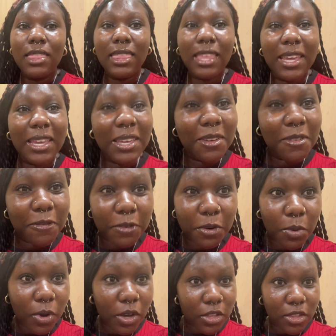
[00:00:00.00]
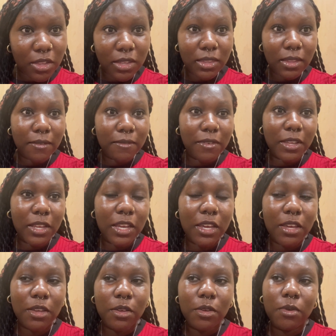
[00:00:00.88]
Thank you for watching the
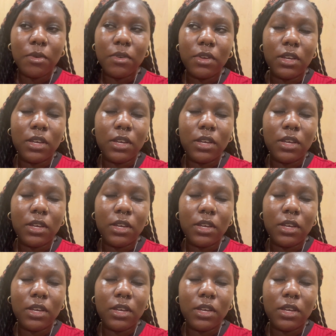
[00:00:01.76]
video.